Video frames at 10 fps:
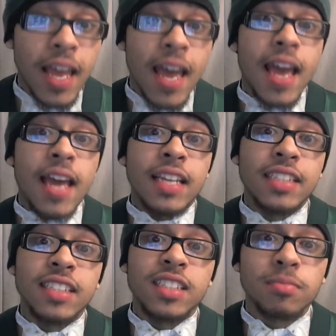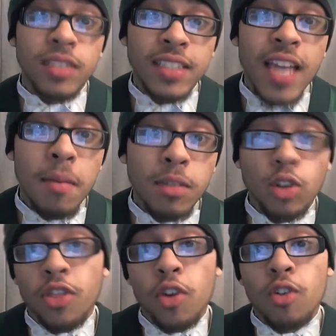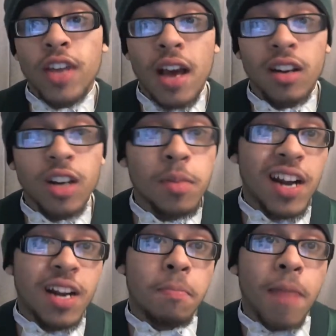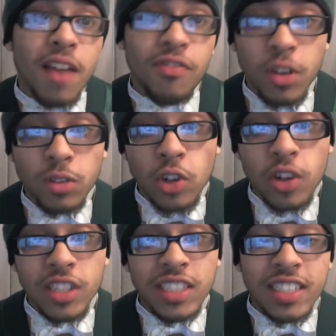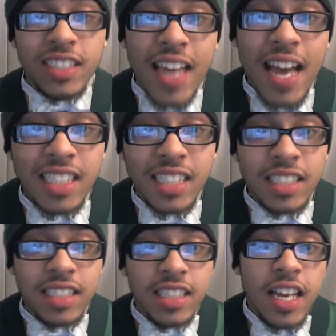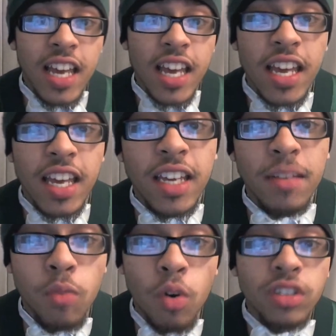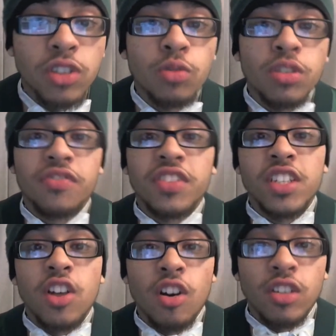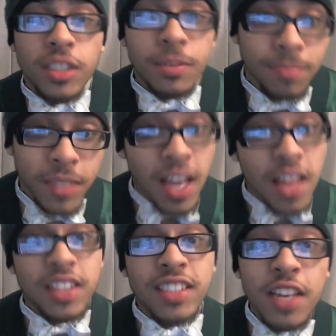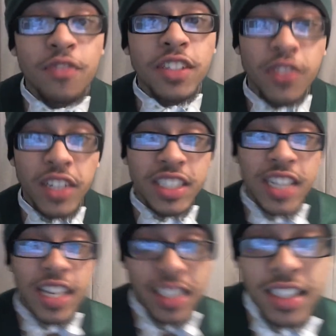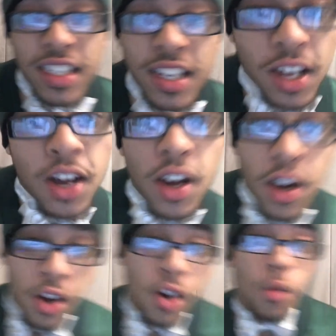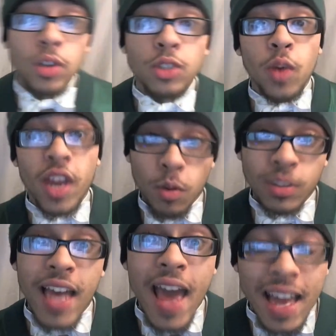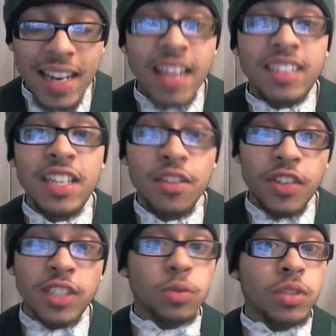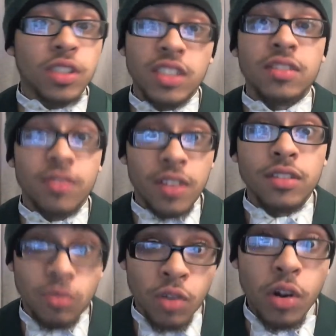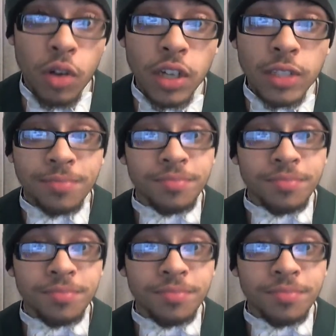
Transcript: and he did some damage on third down coming out of the backfield. 36 catches and more than 250 yards. The defense for the Jets was where it was at. Their defense was real good.